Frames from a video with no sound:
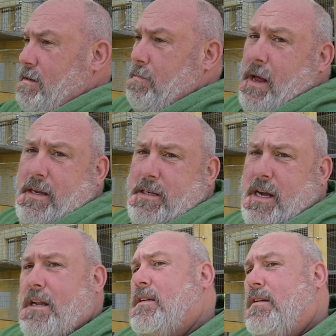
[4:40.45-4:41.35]
black
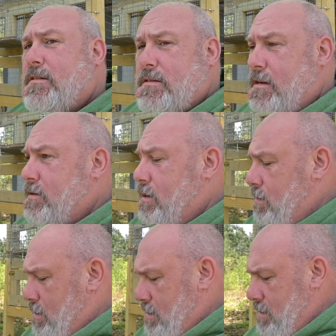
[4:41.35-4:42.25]
check, like those other 2.
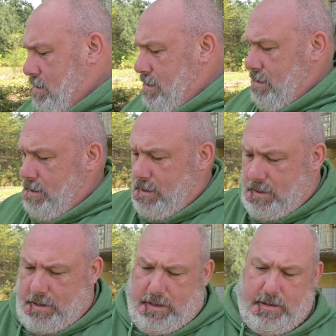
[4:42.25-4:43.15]

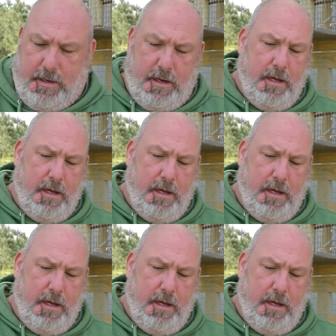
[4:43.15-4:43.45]
And